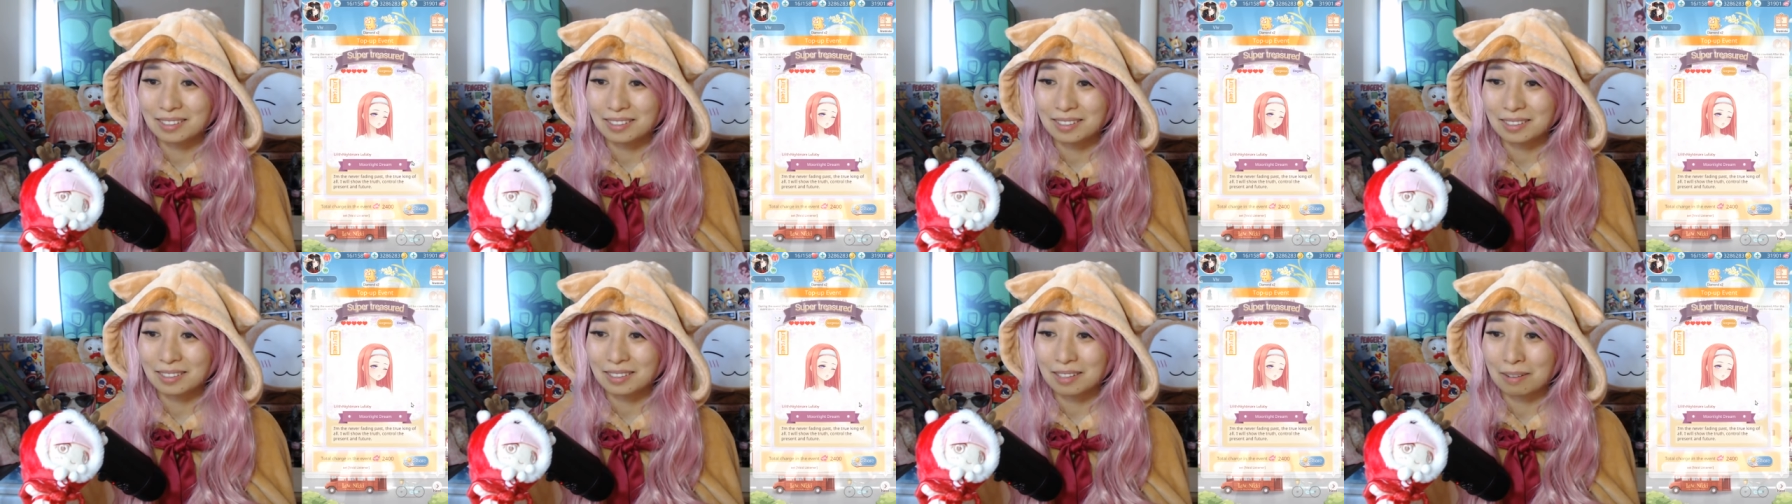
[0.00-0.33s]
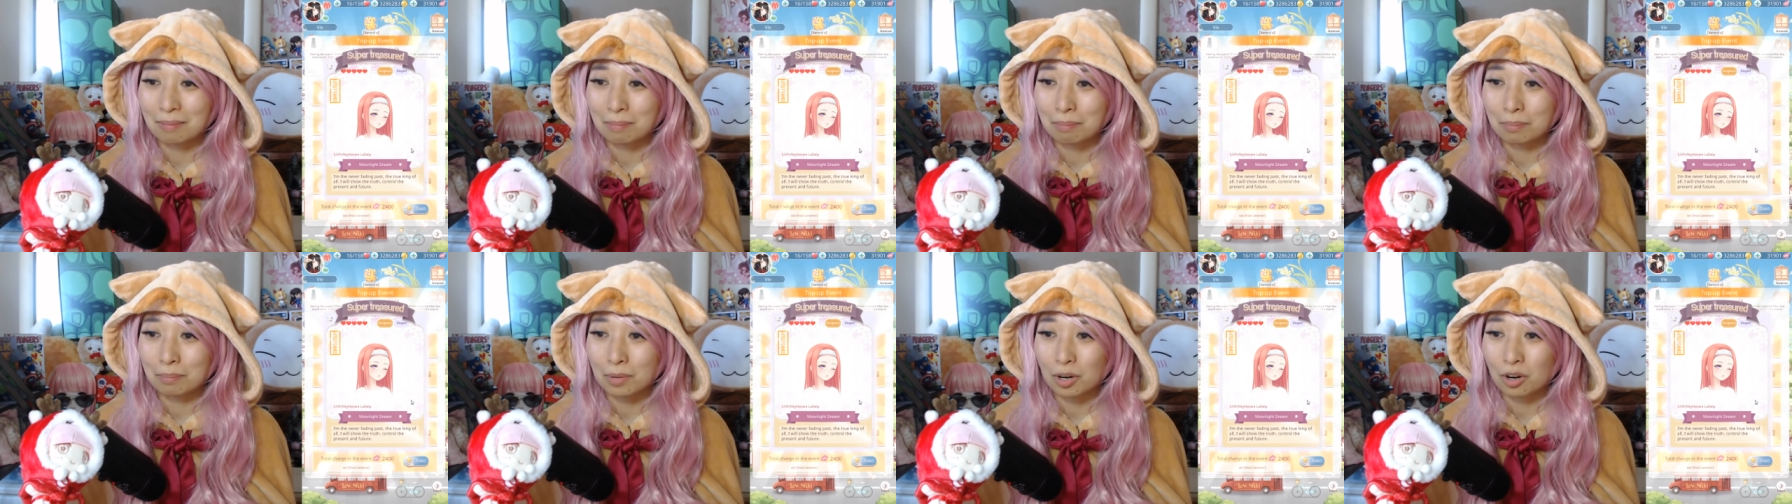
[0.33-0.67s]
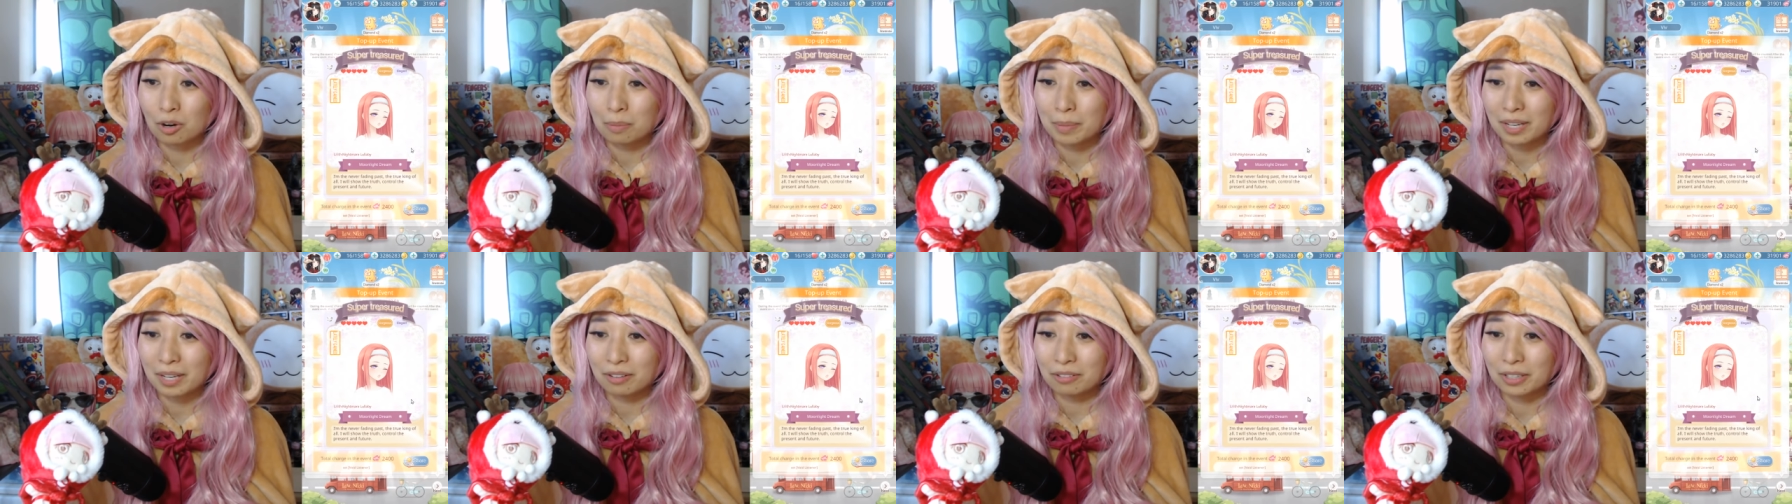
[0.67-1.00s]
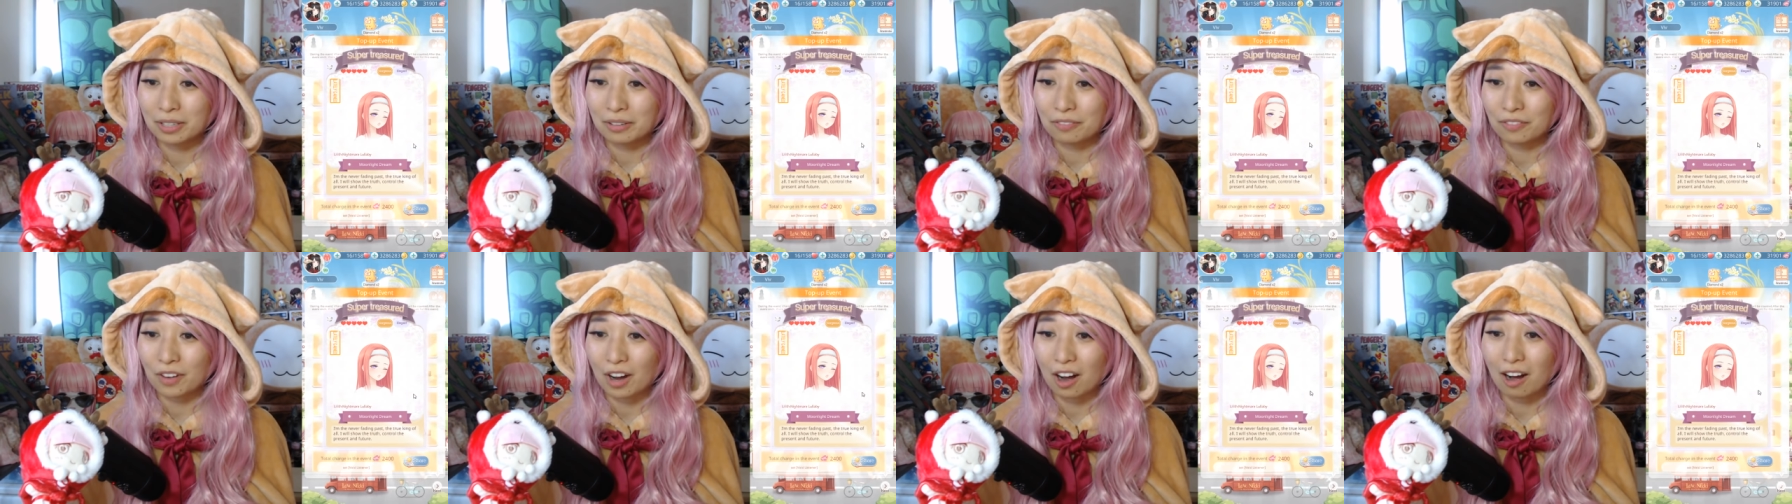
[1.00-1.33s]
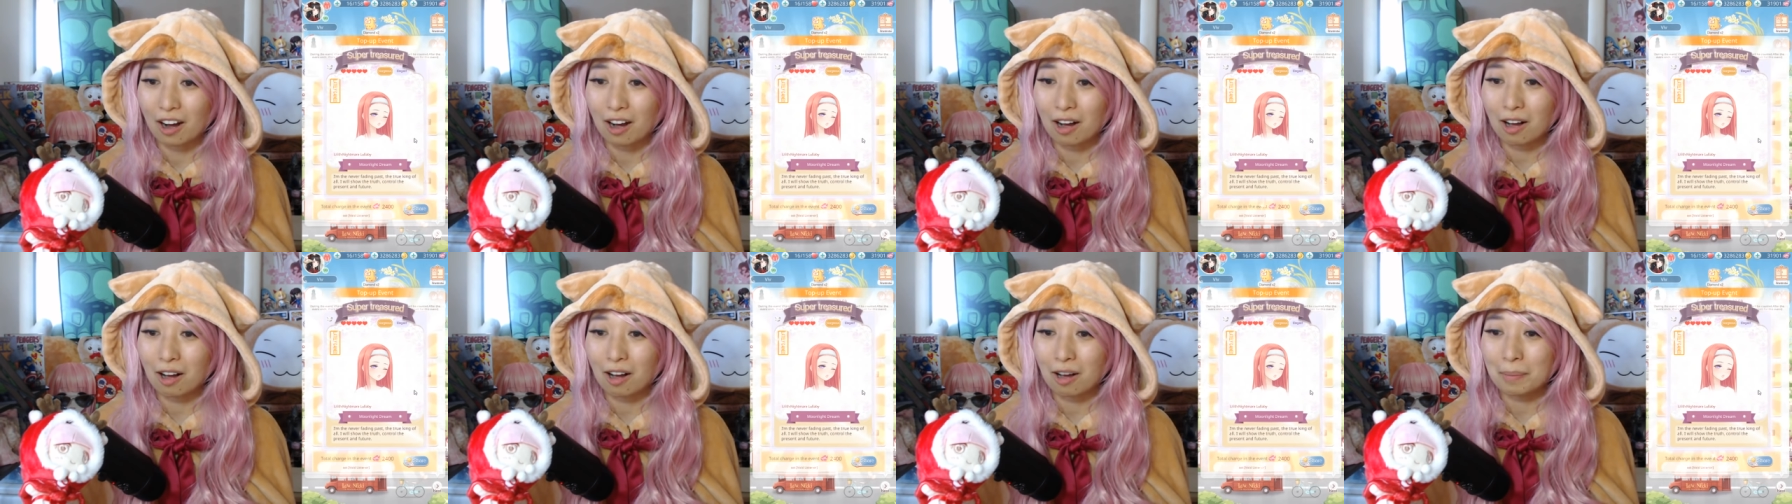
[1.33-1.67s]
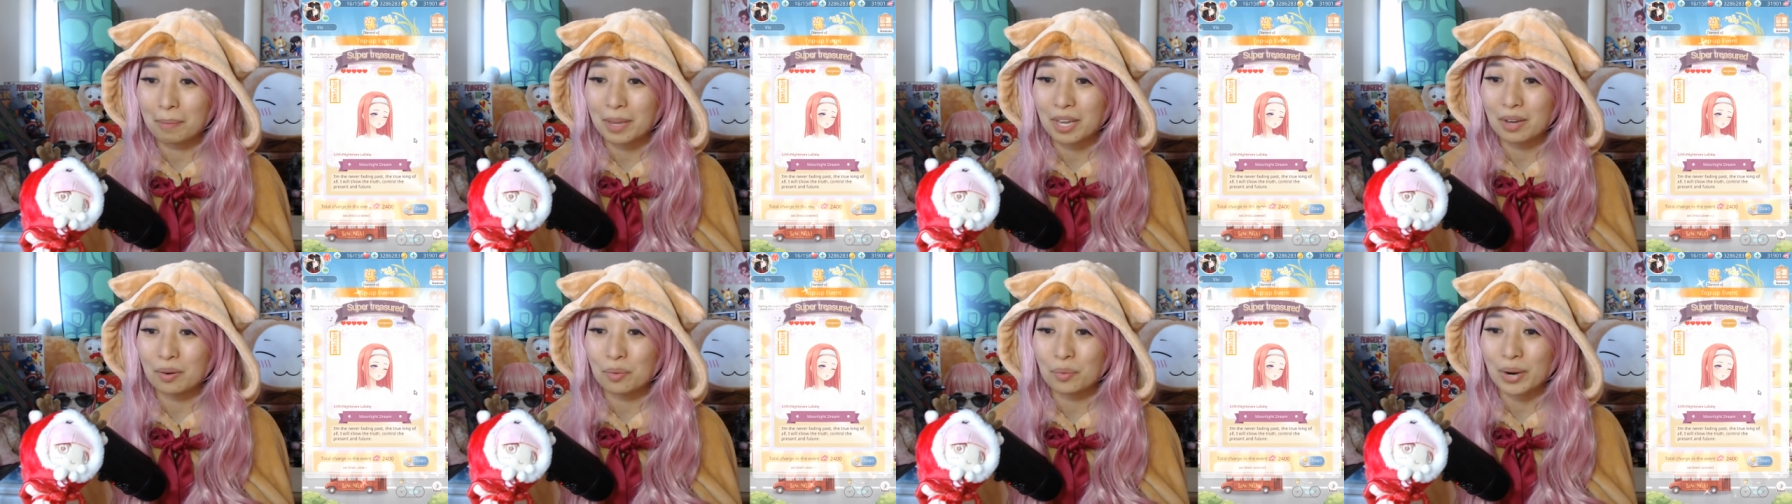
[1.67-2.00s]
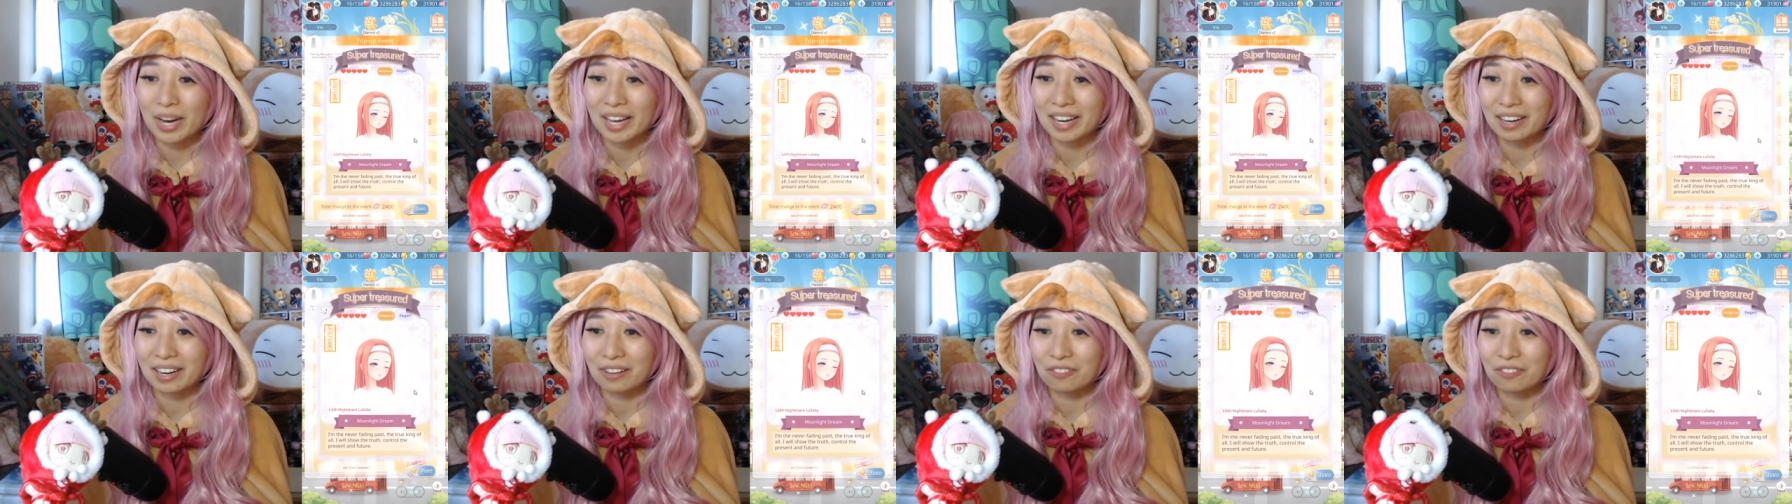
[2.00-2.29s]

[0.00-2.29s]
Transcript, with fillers: the moment we've all been waiting